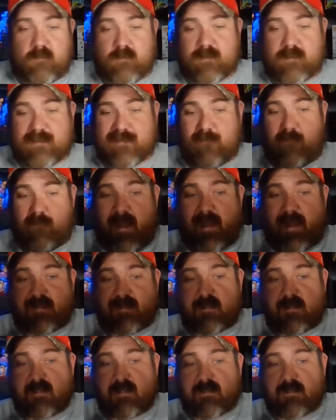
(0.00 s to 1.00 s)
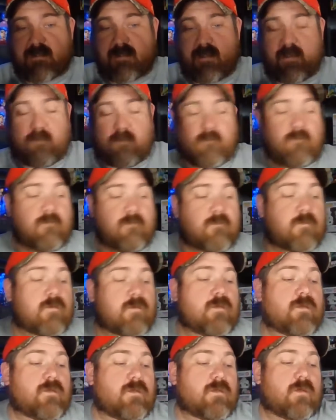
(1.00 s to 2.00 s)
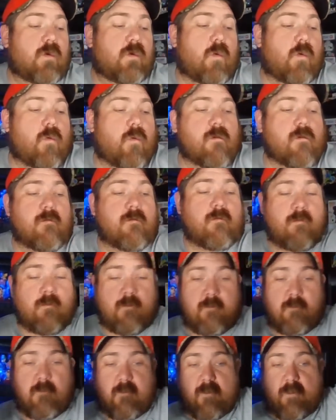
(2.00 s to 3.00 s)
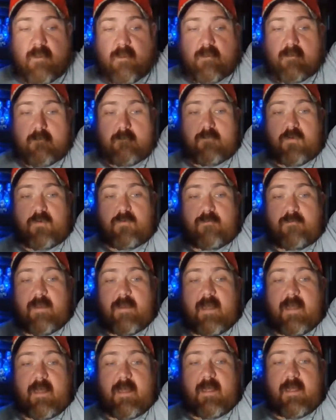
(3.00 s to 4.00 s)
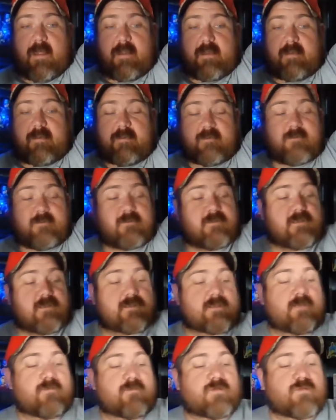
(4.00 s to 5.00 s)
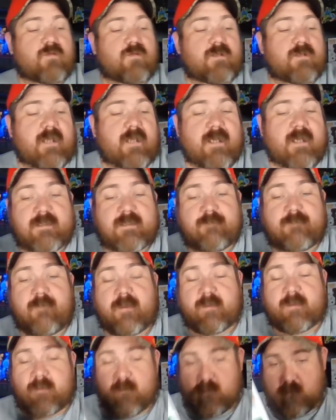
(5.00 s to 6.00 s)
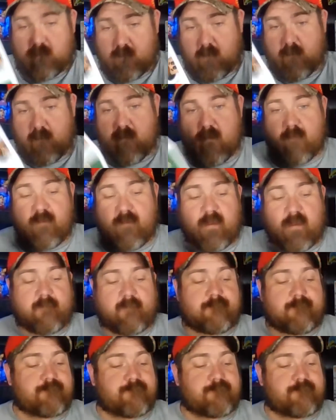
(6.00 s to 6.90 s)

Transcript: Smaxey the seal, or moon pie. Let's see which one you guys picked. We'll be right back.